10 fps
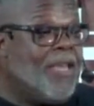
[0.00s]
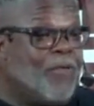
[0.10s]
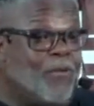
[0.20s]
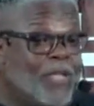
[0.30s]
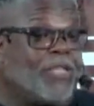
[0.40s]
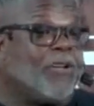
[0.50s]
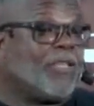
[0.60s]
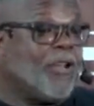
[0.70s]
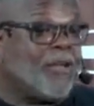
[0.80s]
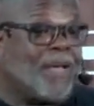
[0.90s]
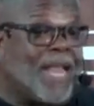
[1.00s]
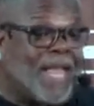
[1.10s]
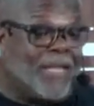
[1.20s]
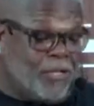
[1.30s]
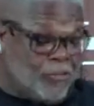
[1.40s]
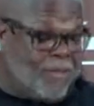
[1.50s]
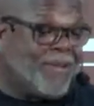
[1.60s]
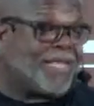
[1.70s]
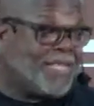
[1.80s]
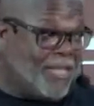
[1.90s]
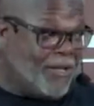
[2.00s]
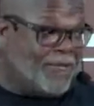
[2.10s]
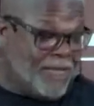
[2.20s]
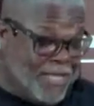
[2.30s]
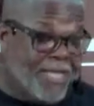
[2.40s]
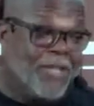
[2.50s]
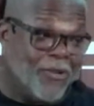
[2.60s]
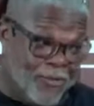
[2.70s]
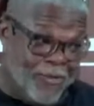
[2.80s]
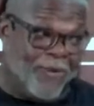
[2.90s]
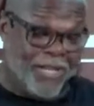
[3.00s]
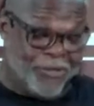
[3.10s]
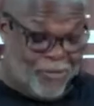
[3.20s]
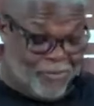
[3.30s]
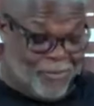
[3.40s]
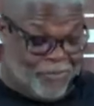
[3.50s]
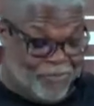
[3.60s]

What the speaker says: When we start talking about I can do it myself, you're on your way to trouble.